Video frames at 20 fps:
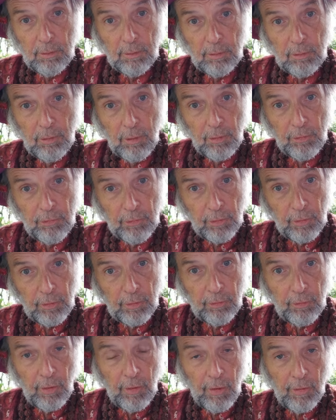coursing
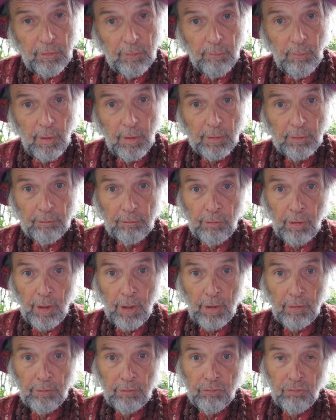across my
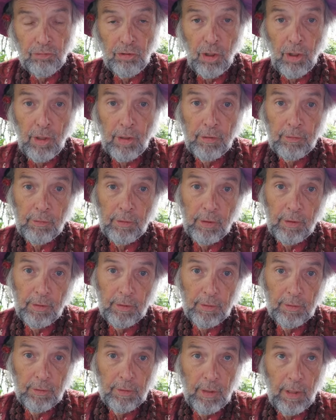crown chakra
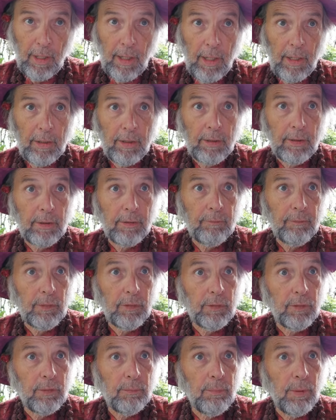in the attic of the
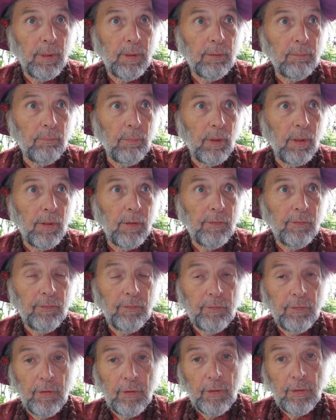Tibetan
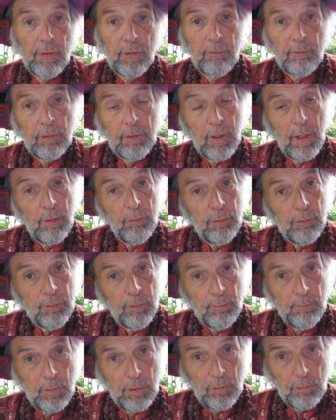monastery. When I was a
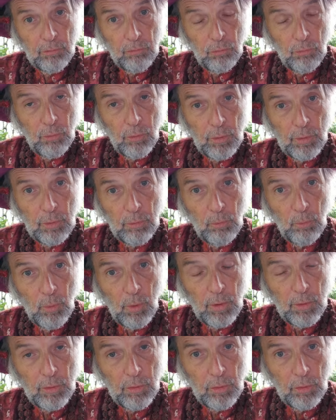mere
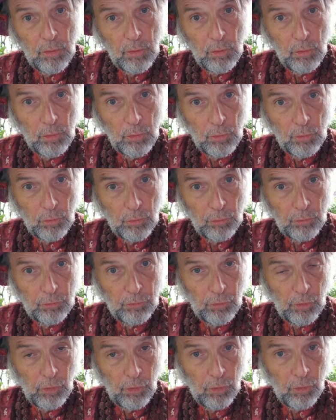21 years
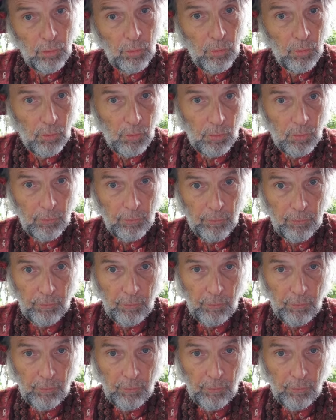old,